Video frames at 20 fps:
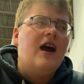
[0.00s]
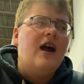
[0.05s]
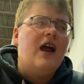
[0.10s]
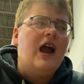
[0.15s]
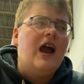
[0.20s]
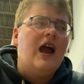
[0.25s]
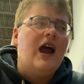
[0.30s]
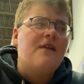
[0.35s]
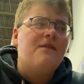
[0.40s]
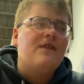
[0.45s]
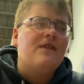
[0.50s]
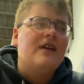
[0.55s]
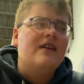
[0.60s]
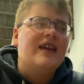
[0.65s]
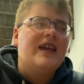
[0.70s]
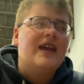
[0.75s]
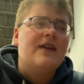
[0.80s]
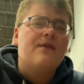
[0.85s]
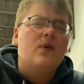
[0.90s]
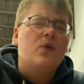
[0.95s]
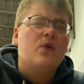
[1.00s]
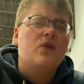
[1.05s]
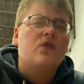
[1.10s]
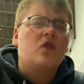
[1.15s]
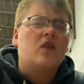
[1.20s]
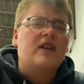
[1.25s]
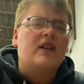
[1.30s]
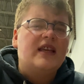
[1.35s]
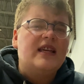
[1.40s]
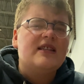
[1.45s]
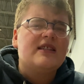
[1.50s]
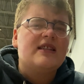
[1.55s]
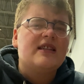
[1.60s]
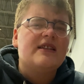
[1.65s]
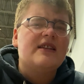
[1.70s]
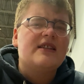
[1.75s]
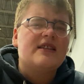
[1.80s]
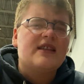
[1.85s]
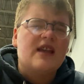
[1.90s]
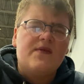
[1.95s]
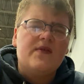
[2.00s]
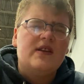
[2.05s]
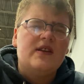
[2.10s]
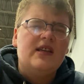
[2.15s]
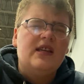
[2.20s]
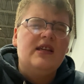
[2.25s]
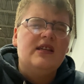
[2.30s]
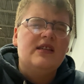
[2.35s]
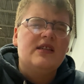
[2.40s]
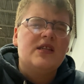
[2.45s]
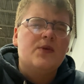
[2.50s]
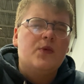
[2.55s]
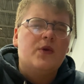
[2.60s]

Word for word: I feel like if it was released in the 70s,